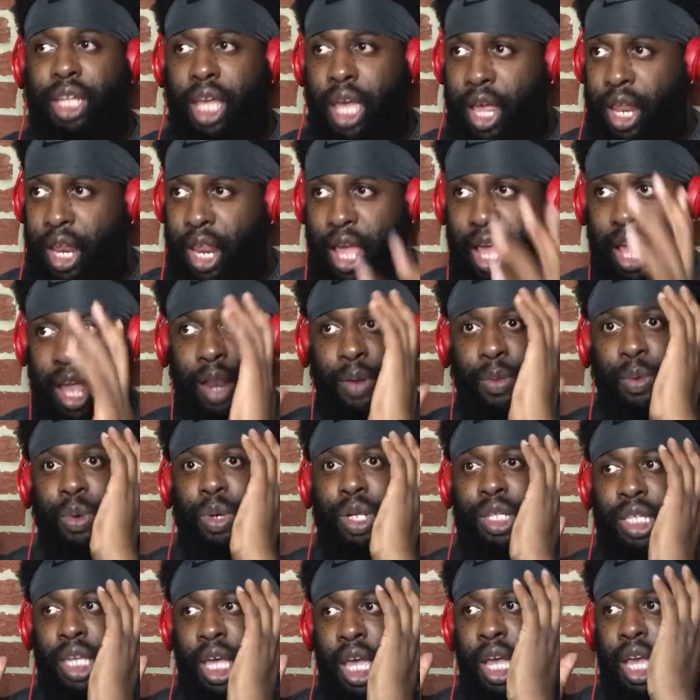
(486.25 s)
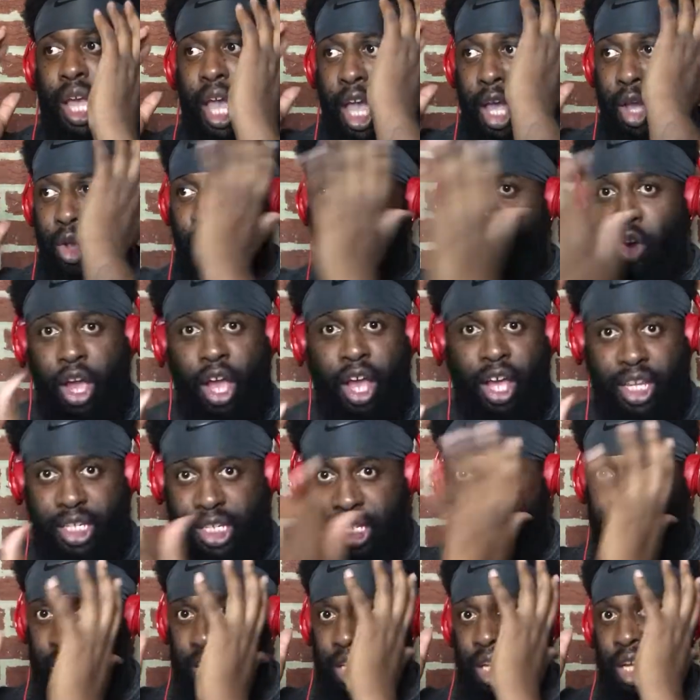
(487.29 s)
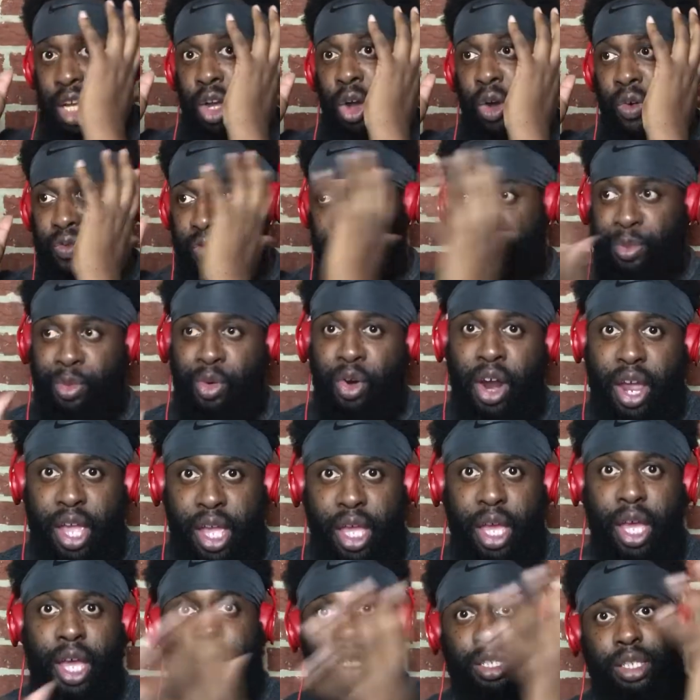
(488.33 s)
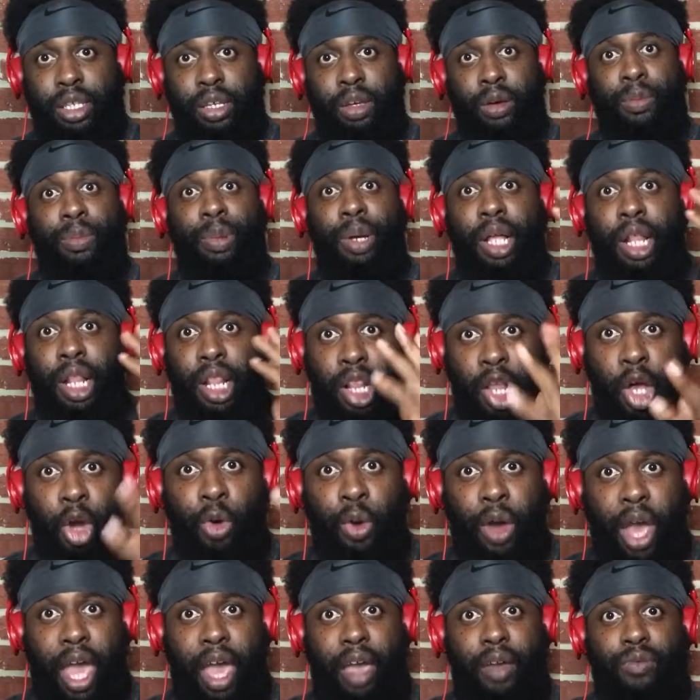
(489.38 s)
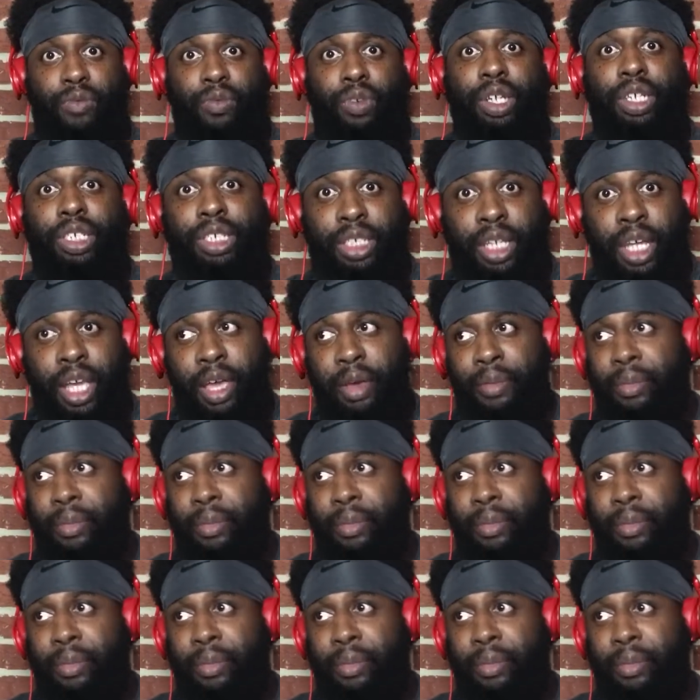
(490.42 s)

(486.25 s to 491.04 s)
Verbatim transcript: It it will take a great a season can go from great to below average.